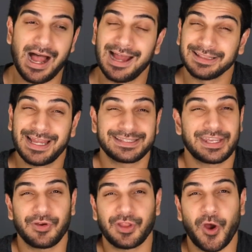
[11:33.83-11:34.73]
I like
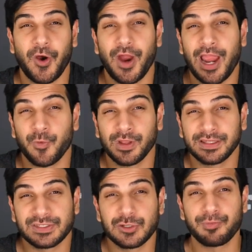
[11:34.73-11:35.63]
Derek Carr. I
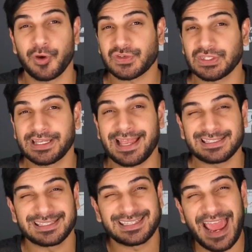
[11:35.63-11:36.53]
really do personally as
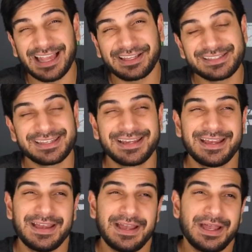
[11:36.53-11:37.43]
his talent.
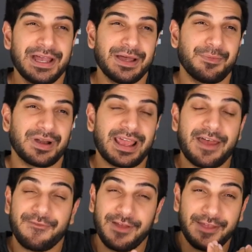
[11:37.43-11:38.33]
But
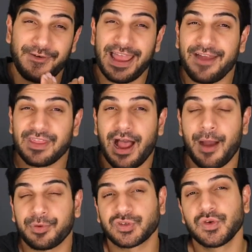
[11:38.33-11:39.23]
if I have the
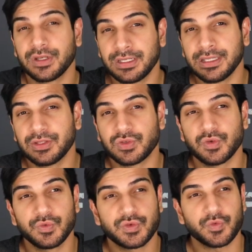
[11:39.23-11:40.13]
opportunity
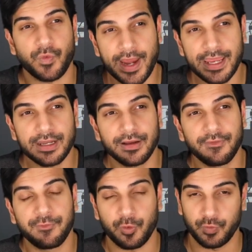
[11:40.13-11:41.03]
to trade
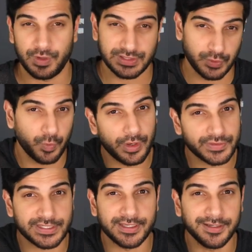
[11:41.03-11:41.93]
for Russell
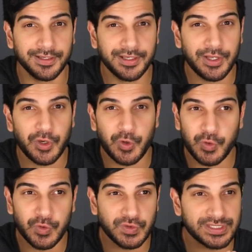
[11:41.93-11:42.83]
Wilson,
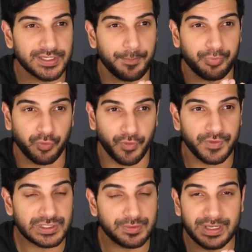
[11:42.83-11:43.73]
who's
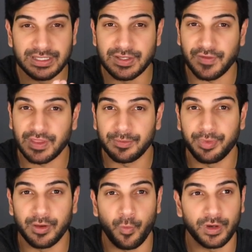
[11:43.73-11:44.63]
proven to be nothing
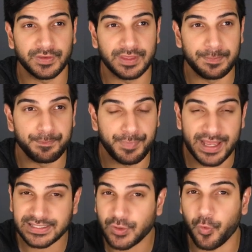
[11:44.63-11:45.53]
but one of the
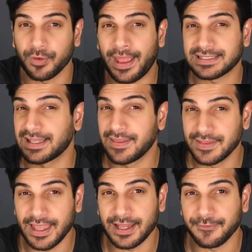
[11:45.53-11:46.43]
best quarterbacks in
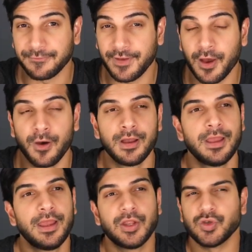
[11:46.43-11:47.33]
the NFL,
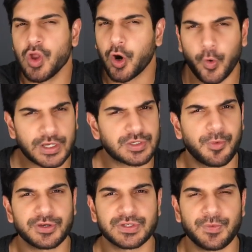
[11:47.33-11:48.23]
no question
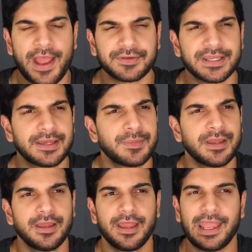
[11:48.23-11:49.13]
marks around him,
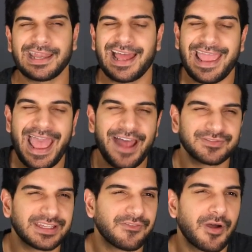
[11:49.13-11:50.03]
and I have
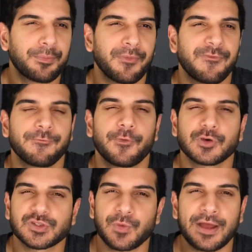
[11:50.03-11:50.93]
to give up a
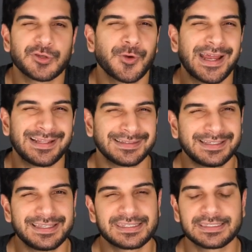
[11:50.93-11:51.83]
first rounder at
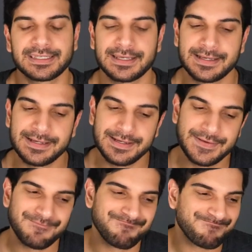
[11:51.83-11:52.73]
least,
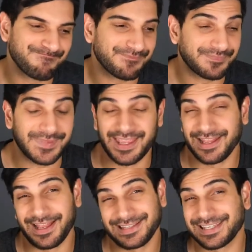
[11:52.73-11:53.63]

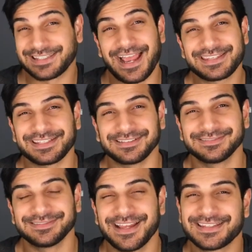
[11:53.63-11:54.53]
it's enticing.
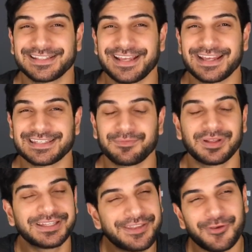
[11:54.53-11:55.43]
It's enticing.
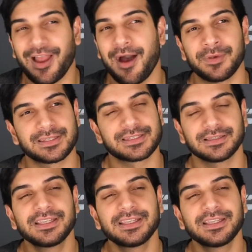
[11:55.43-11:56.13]
But leave your comments.